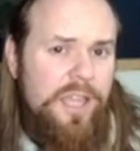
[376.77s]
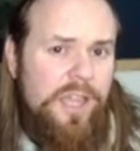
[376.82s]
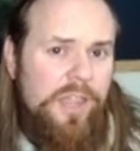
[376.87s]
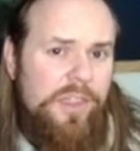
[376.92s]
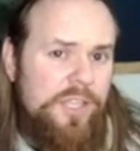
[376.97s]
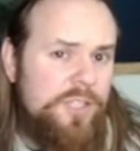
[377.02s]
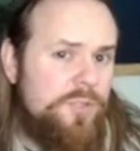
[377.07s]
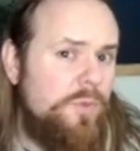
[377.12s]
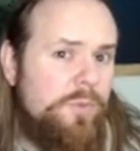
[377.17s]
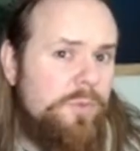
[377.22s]

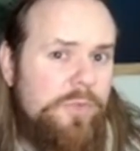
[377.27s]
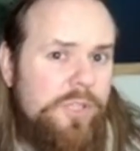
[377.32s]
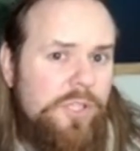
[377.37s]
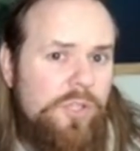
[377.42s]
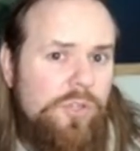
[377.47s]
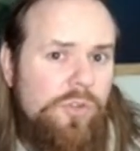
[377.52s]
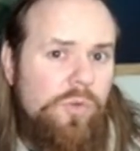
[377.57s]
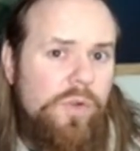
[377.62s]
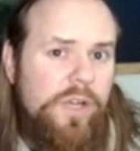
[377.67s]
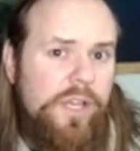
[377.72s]
This one, when
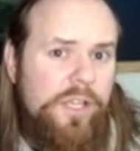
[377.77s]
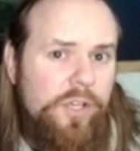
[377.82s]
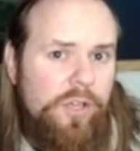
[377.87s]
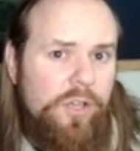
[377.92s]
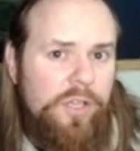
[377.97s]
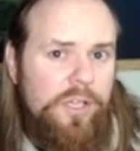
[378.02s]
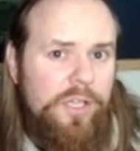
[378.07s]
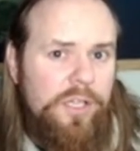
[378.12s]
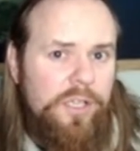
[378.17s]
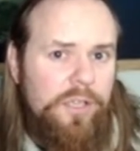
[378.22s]
you crit, you're
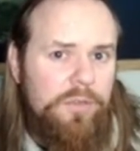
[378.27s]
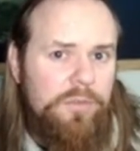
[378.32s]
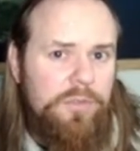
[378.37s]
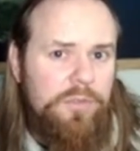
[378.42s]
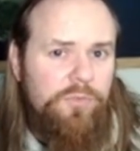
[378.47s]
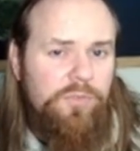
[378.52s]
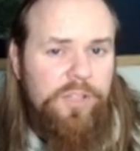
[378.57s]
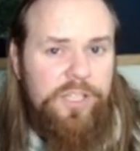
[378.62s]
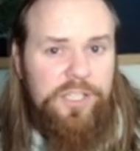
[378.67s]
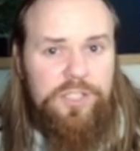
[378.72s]
going to
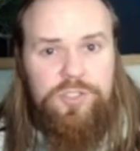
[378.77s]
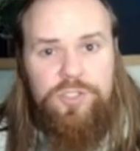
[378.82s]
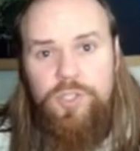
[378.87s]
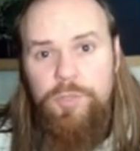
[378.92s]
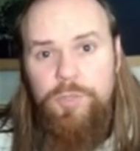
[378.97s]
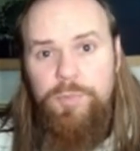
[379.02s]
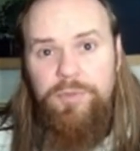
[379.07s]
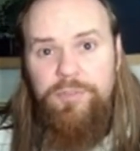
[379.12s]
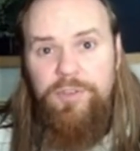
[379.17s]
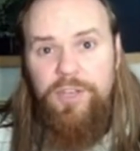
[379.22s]
inflict
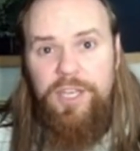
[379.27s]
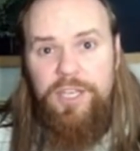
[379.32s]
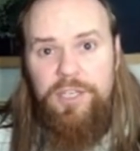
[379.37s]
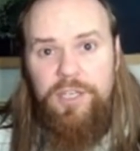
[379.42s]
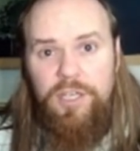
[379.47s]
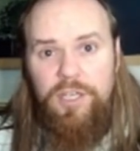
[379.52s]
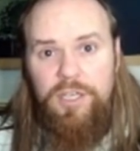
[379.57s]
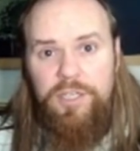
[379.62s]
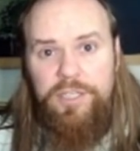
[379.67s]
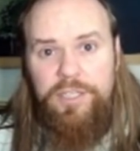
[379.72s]
Stupefied
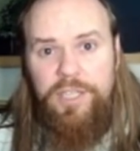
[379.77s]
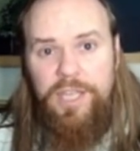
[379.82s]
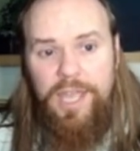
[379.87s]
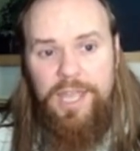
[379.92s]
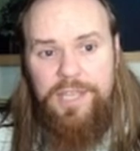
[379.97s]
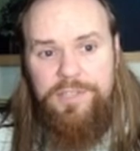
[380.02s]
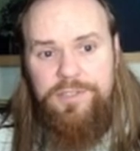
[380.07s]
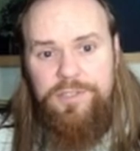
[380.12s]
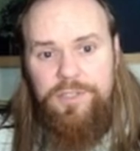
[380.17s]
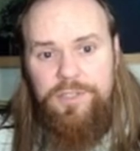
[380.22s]
on
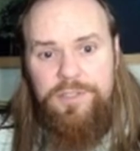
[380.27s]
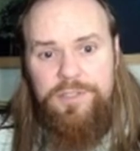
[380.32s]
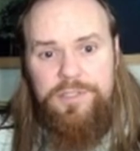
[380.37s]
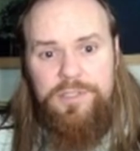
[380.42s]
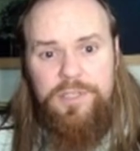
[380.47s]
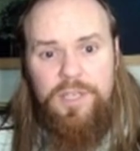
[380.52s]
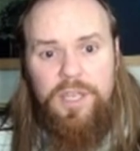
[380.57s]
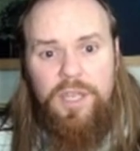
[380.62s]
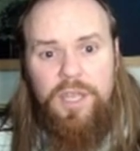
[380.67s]
casters.